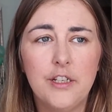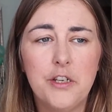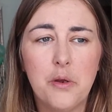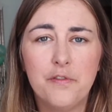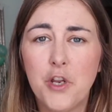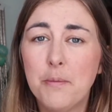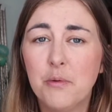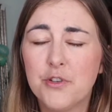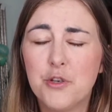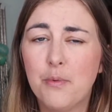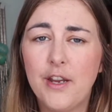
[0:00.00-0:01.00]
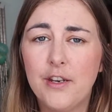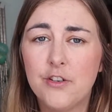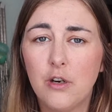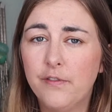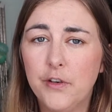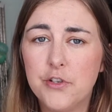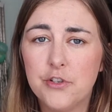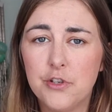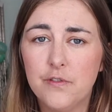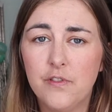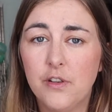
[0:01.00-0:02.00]
you know, if nobody wants to book in a dog photo
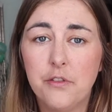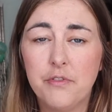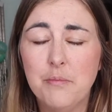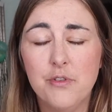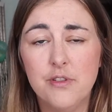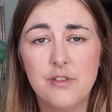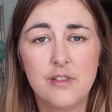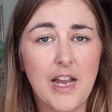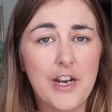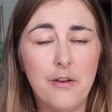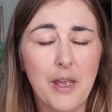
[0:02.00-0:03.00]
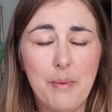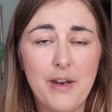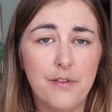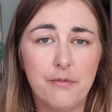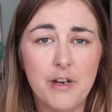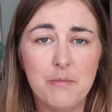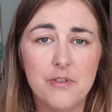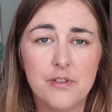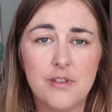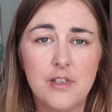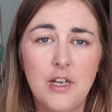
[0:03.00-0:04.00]
shoot for 3 months, I don't get paid for 3
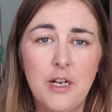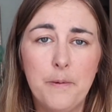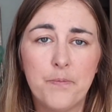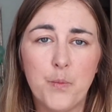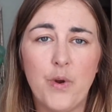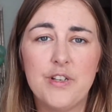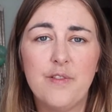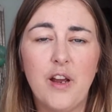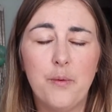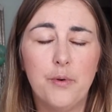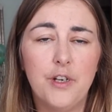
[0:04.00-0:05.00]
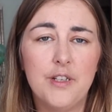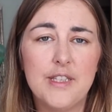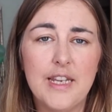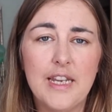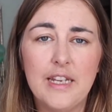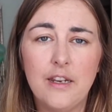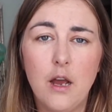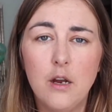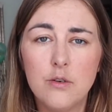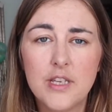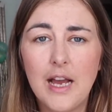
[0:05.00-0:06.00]
months. Whereas if I worked in a
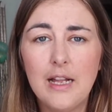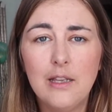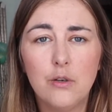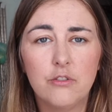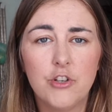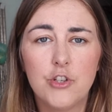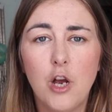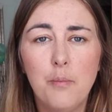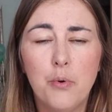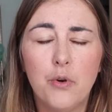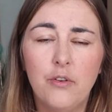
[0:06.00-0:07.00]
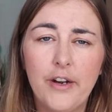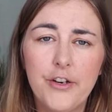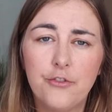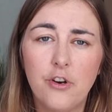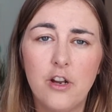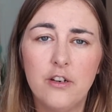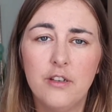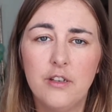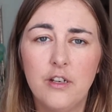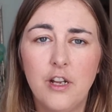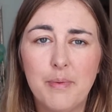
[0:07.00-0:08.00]
hotel or a shop or a
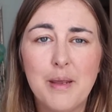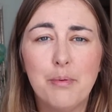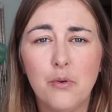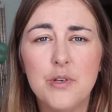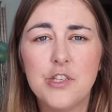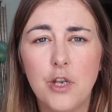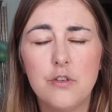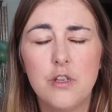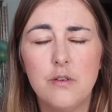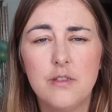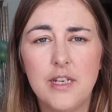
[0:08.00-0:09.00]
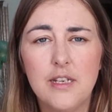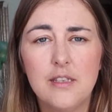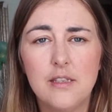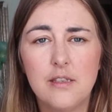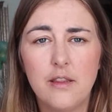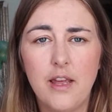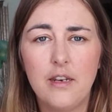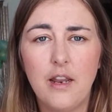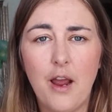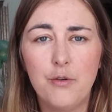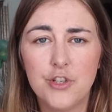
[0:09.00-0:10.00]
restaurant, you know, people always go to those things. So
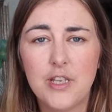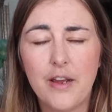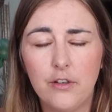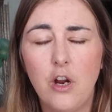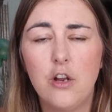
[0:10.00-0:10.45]
then I would just have a